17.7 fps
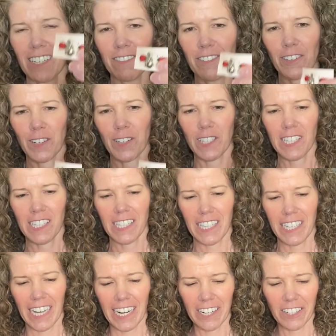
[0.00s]
if you can see
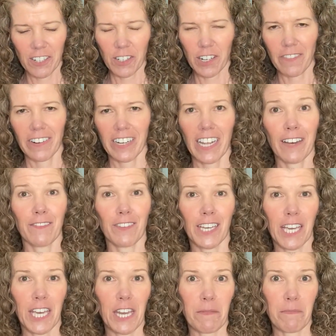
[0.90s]
that. I don't even have the
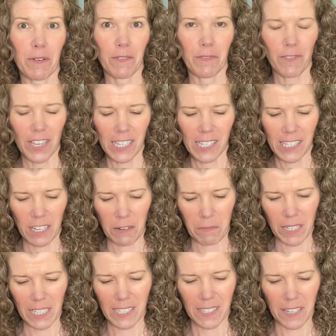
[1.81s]
camera facing
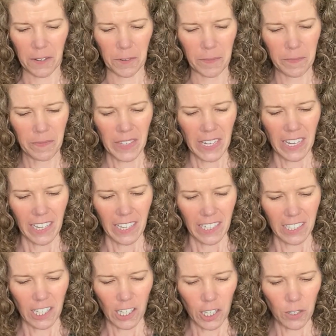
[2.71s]
me, so
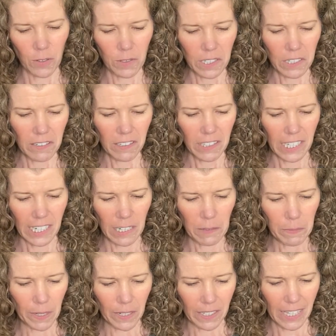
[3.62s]
it's a cute little
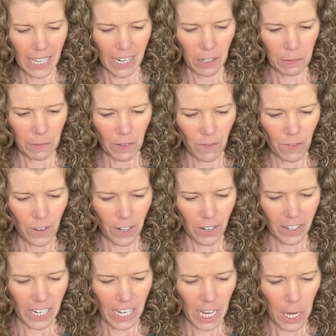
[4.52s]
ladybug. That'll be
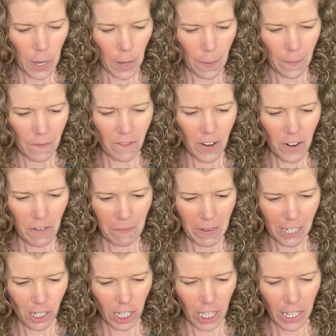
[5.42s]
very, very
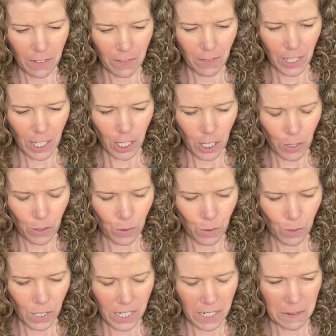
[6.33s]
much loved and
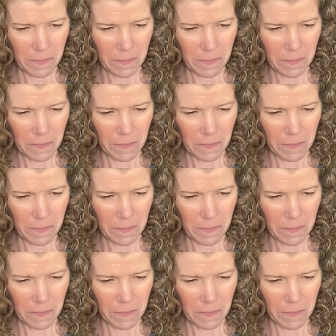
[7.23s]
used.